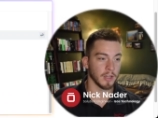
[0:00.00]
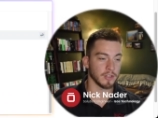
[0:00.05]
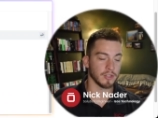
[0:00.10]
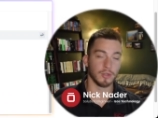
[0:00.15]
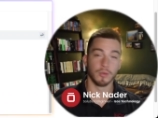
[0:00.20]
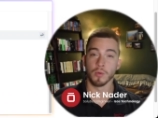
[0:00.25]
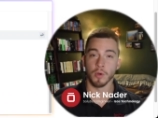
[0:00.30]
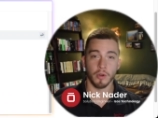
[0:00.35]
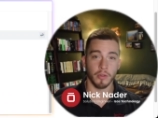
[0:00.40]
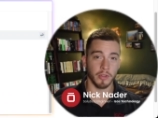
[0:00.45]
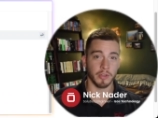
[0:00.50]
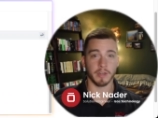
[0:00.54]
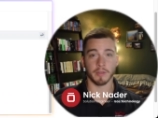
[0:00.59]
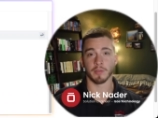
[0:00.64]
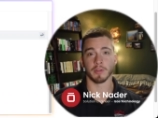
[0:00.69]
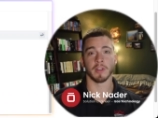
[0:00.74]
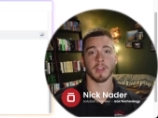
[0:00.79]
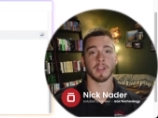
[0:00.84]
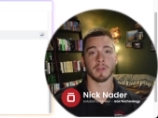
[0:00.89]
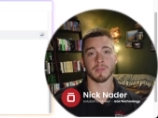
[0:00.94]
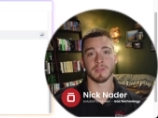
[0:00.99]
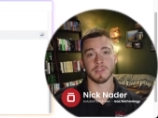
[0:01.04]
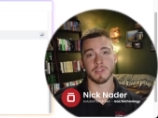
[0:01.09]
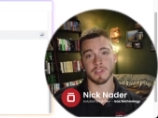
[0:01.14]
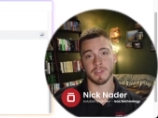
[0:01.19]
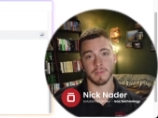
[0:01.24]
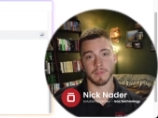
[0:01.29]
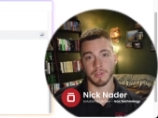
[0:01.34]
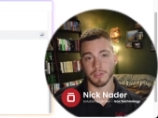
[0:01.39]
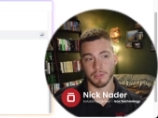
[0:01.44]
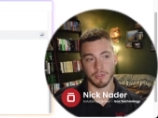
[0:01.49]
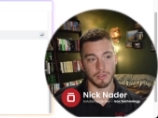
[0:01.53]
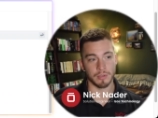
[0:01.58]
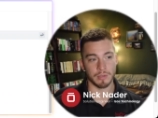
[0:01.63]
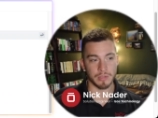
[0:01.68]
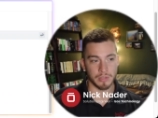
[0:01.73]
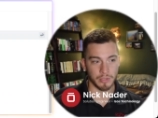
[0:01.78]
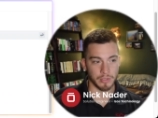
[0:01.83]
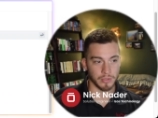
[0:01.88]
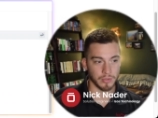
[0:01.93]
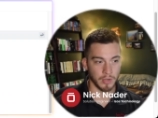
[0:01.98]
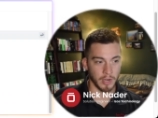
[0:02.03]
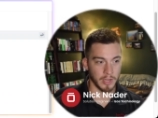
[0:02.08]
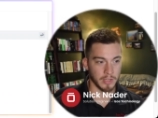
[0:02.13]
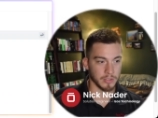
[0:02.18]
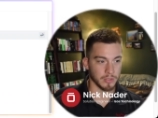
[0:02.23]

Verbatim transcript: to all the different languages of your users, right?